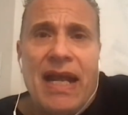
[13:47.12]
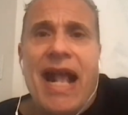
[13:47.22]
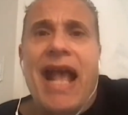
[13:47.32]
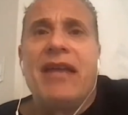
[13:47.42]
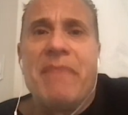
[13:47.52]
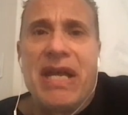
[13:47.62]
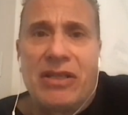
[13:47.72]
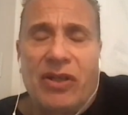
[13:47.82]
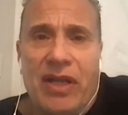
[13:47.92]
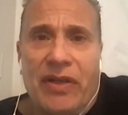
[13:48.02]
and
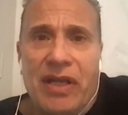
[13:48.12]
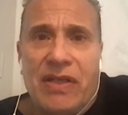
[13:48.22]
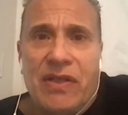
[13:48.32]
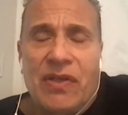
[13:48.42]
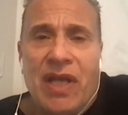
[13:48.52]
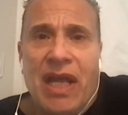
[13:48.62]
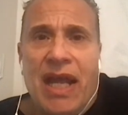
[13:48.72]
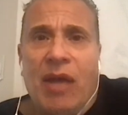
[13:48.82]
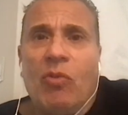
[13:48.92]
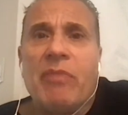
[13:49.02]
mental illness.
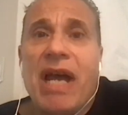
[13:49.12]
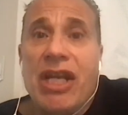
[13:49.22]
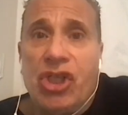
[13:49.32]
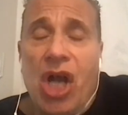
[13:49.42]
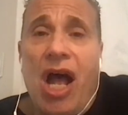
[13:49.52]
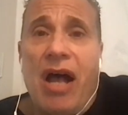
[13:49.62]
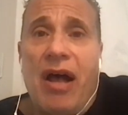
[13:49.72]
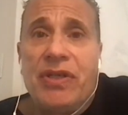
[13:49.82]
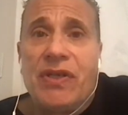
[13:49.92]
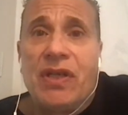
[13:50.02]
And one of my
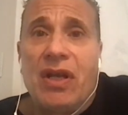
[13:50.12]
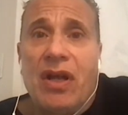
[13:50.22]
jobs